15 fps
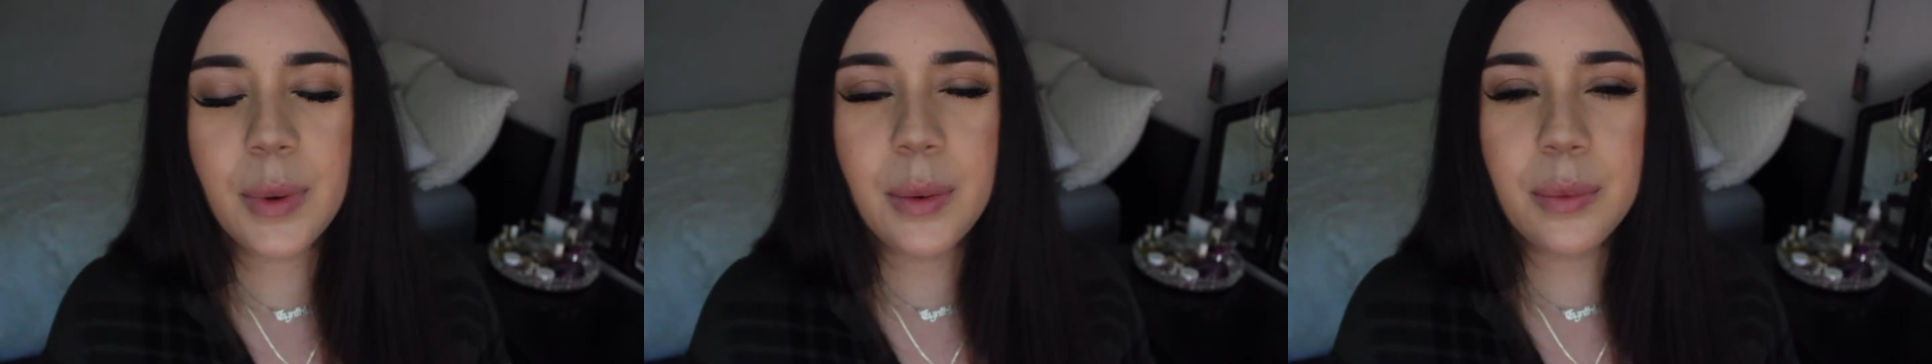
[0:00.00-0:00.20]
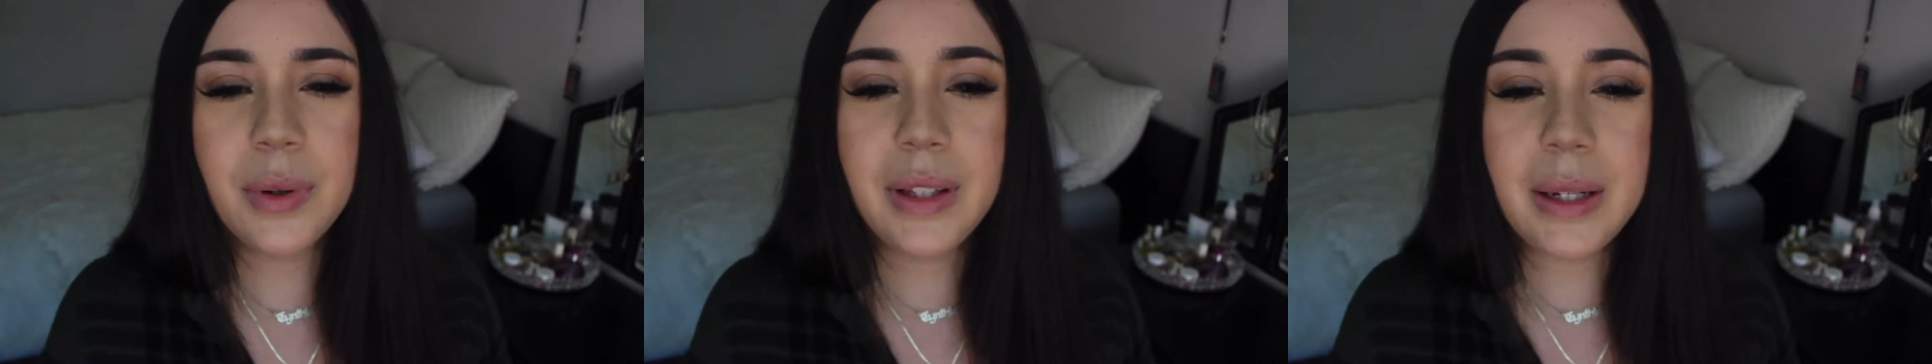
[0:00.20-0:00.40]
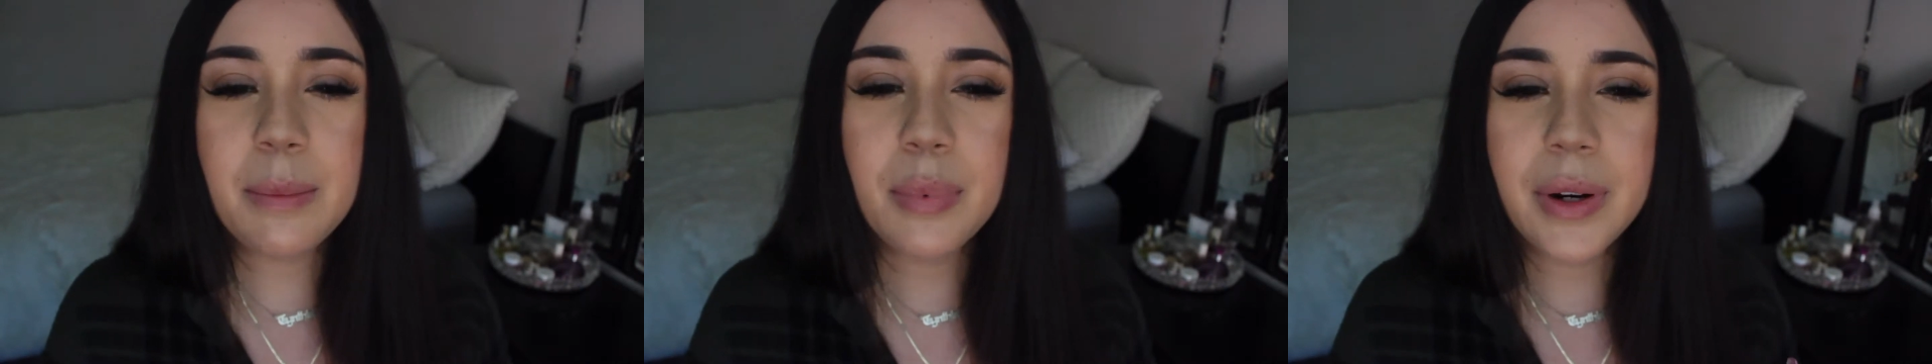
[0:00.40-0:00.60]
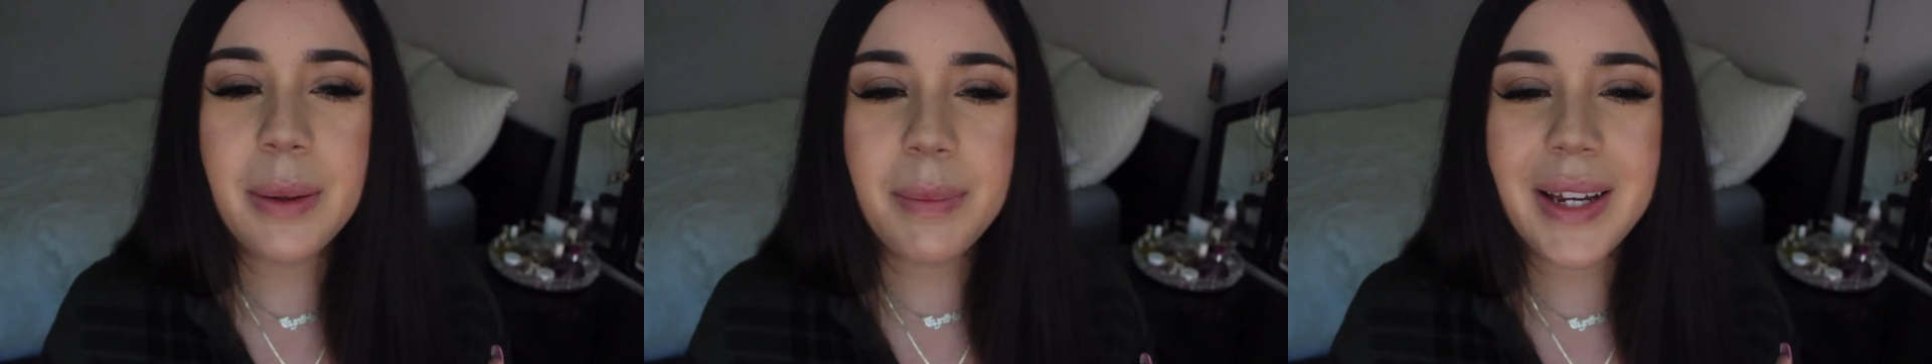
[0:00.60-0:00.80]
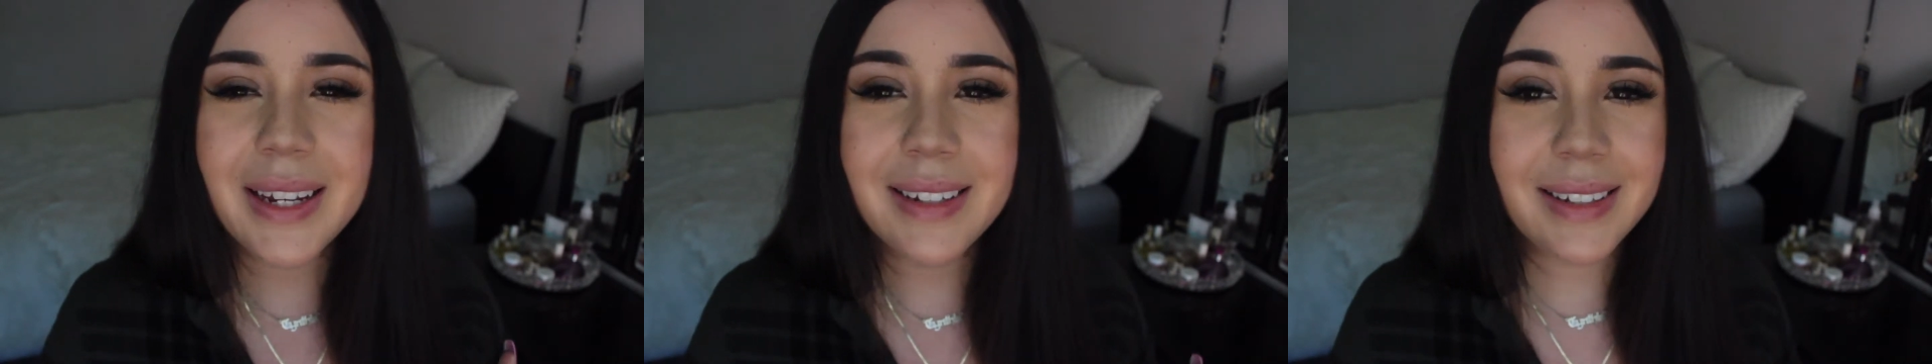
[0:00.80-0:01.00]
what really
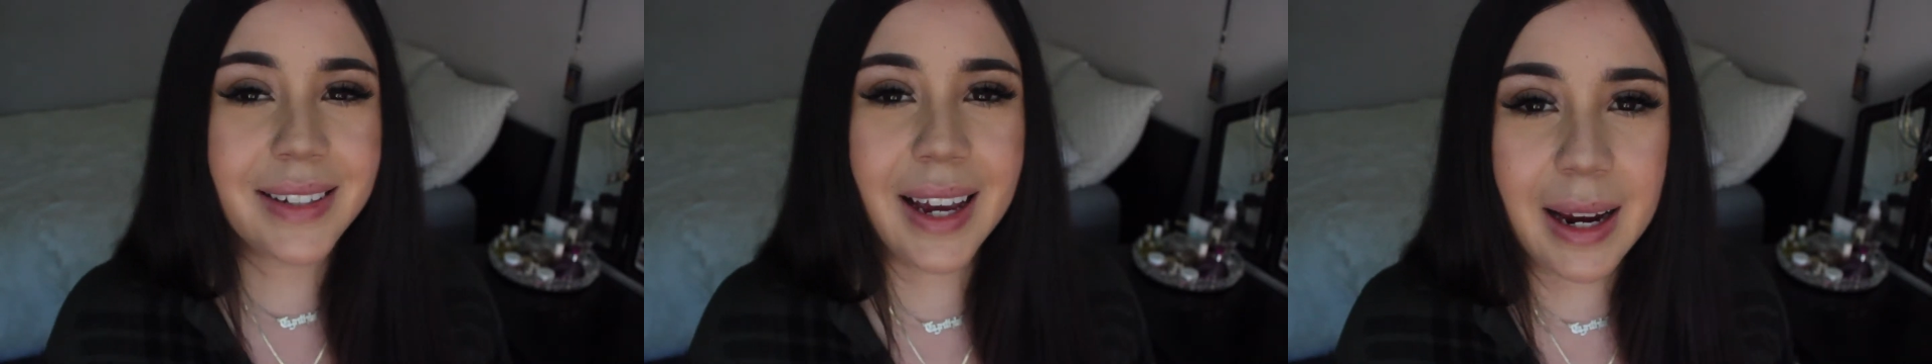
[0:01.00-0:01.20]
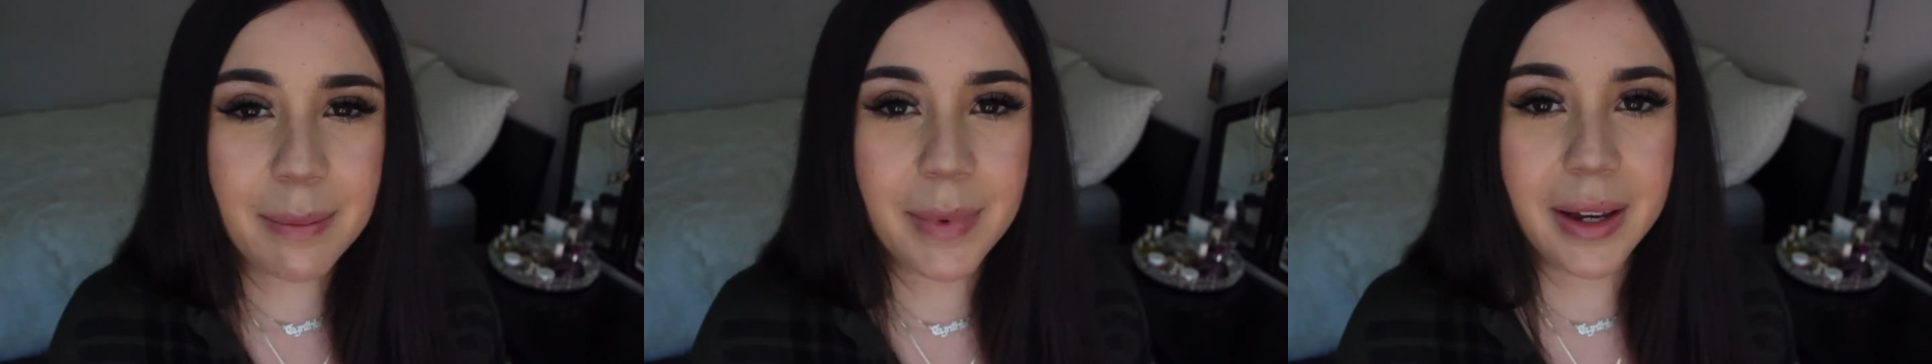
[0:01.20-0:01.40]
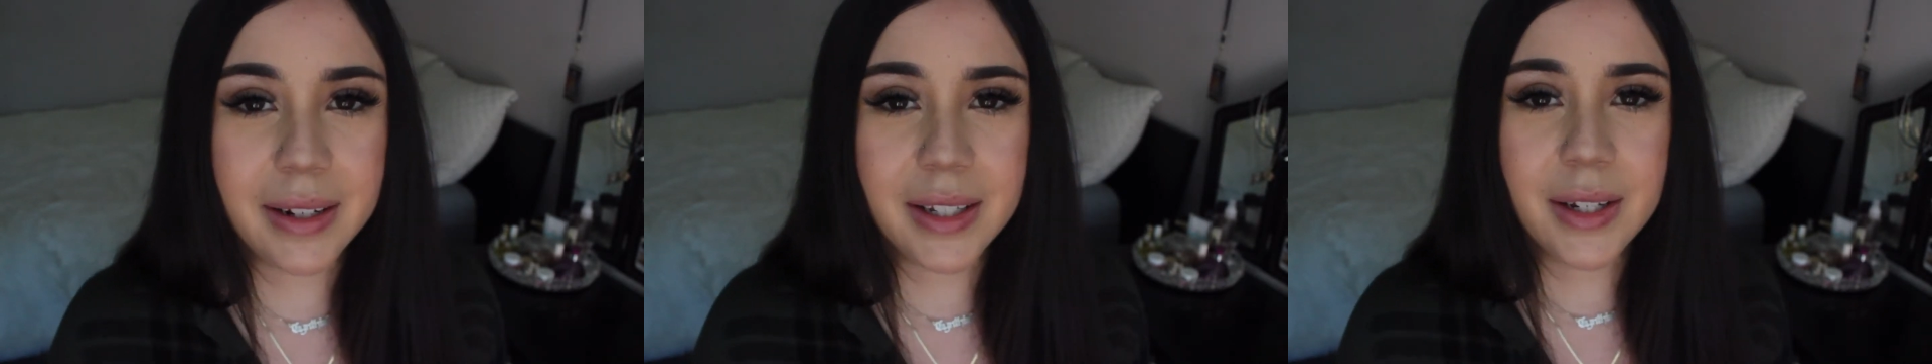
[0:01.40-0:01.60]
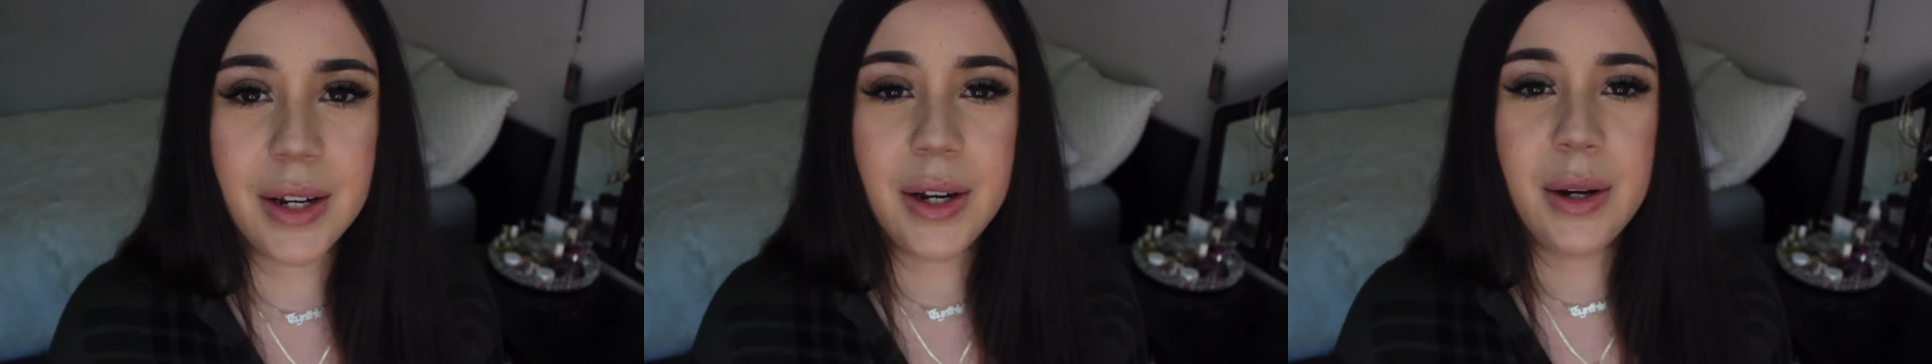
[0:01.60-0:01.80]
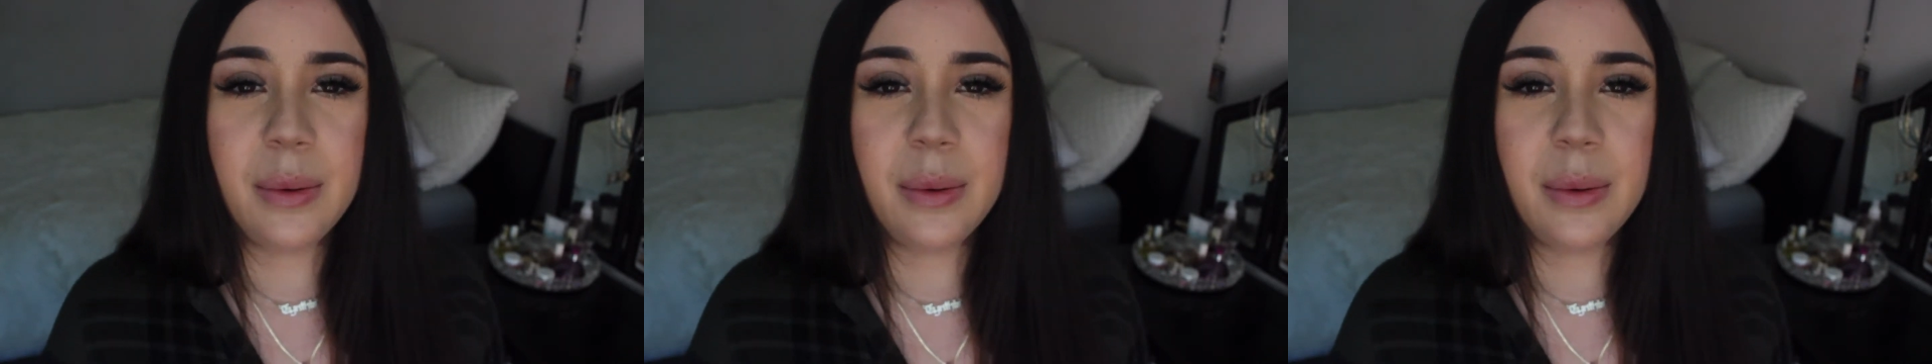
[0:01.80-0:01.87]
bring me excitement.